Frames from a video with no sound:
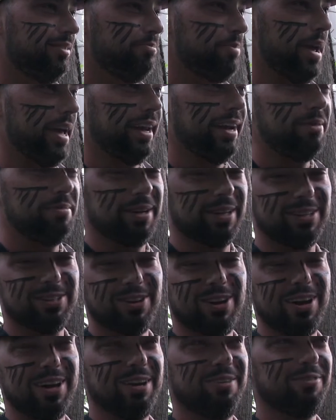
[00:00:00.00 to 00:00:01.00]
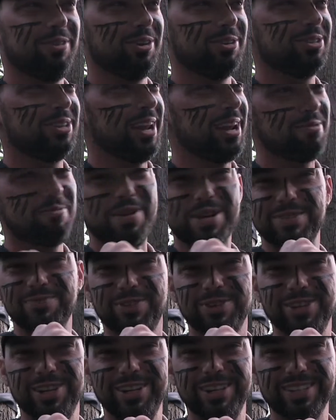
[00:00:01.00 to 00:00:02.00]
Man, I'm excited. First day of West
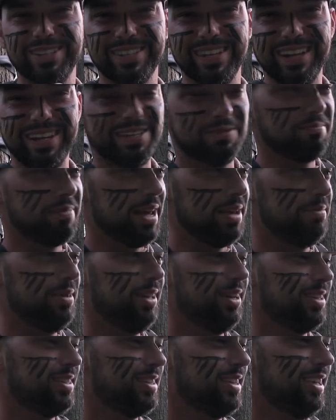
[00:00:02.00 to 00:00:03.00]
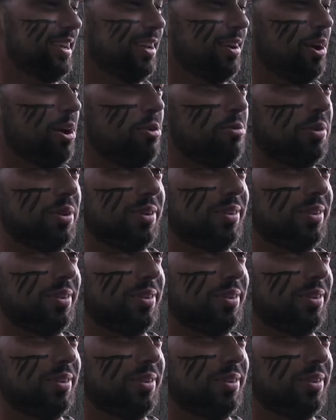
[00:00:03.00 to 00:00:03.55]
Virginia season, baby. Let's get it going.